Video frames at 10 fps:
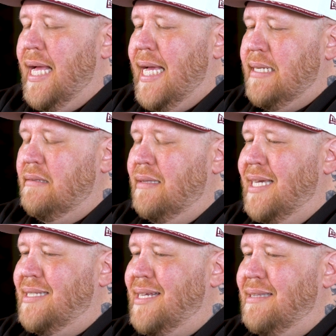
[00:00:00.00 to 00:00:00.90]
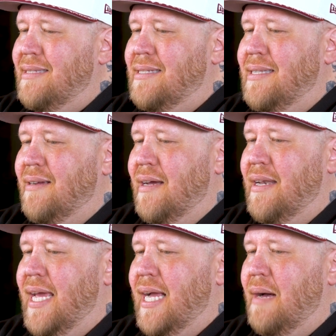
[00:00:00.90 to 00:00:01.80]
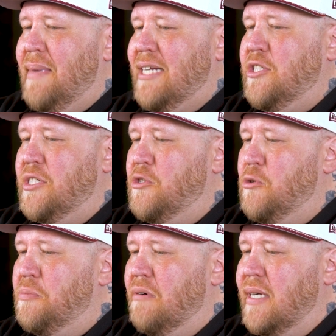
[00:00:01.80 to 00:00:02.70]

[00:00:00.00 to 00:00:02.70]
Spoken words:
And let's get this thing on neck. I'm actually super